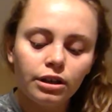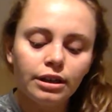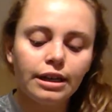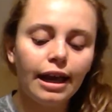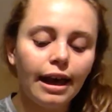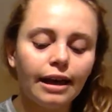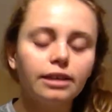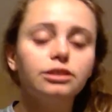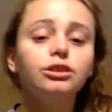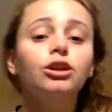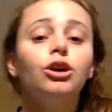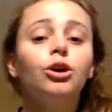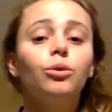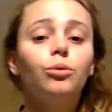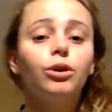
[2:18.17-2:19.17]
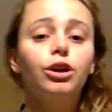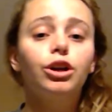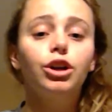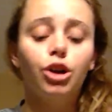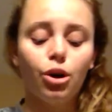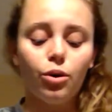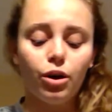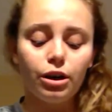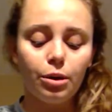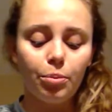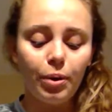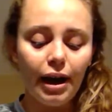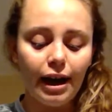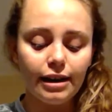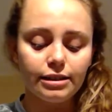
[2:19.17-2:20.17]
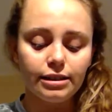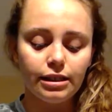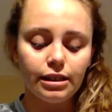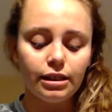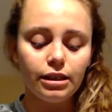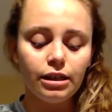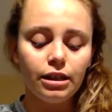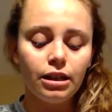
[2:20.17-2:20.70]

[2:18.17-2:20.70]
Next, we're going to go on to passing.